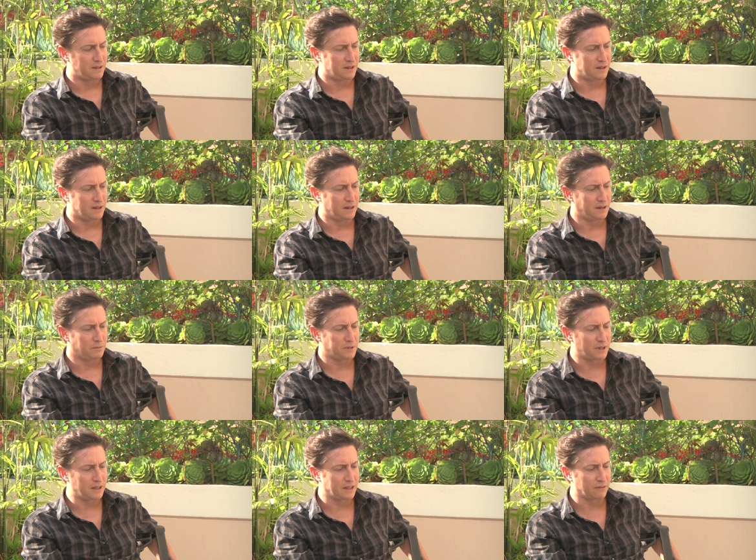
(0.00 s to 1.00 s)
uh, I'm
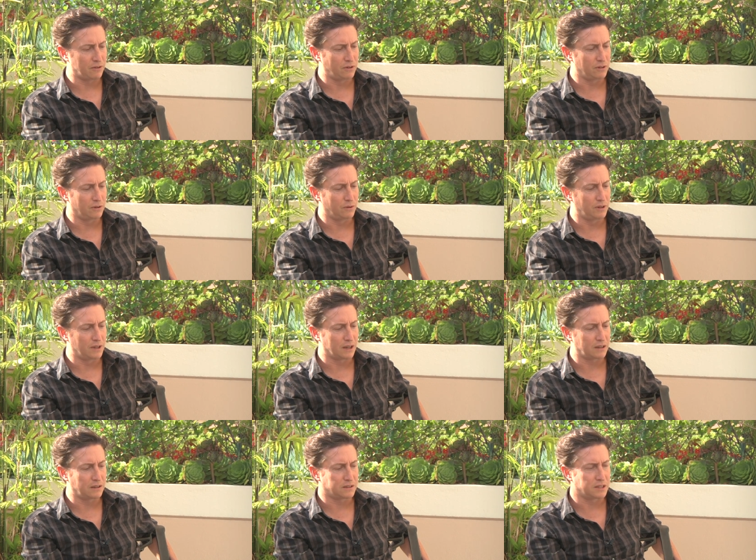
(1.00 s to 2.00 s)
trying to think of earlier,
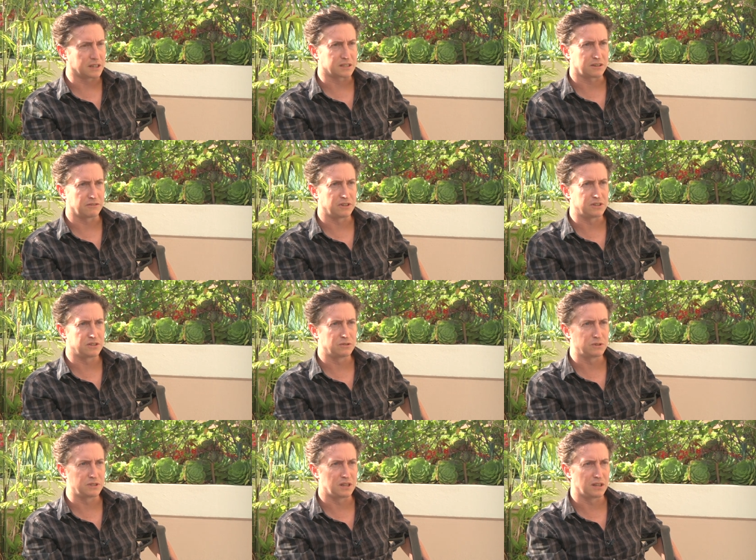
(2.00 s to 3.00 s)
like Toxic Avenger
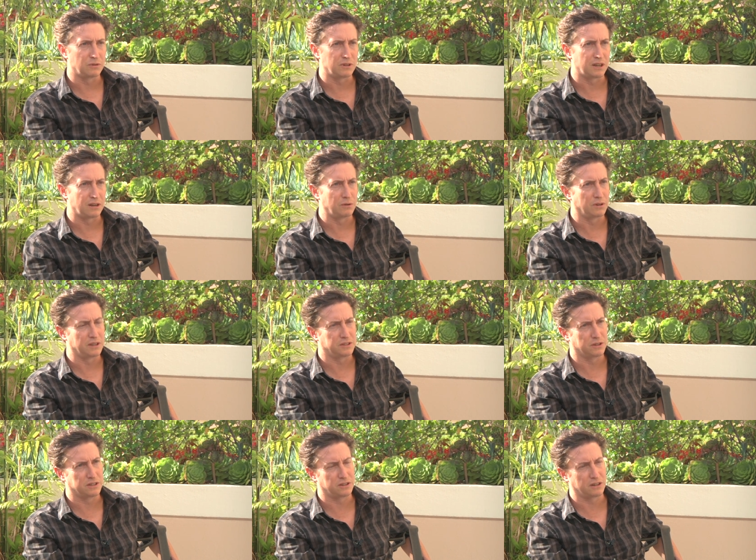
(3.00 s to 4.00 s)
was another one that I really,
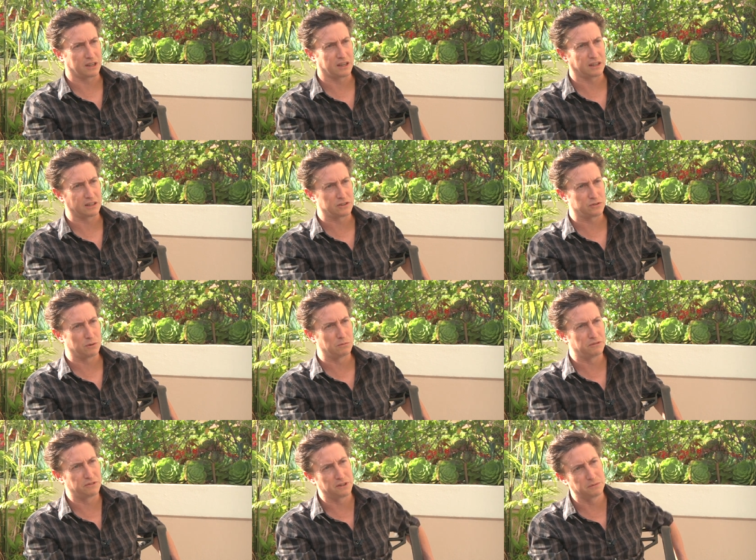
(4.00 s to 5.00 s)
so I started getting into
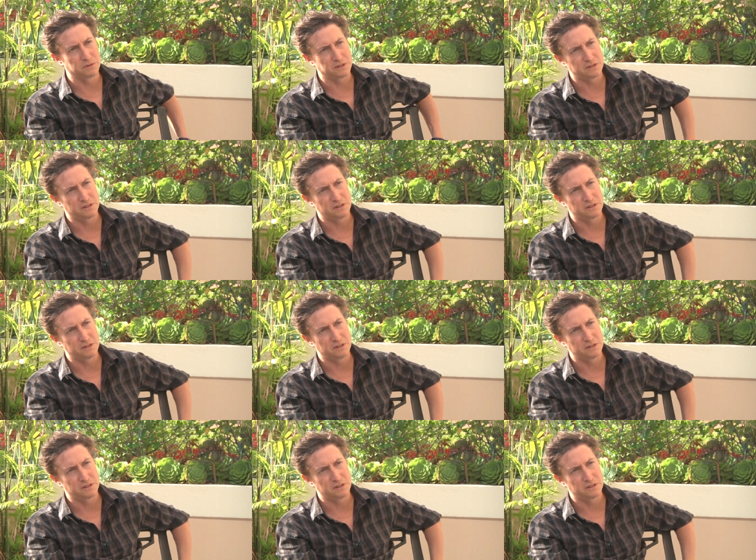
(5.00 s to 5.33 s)
trauma films.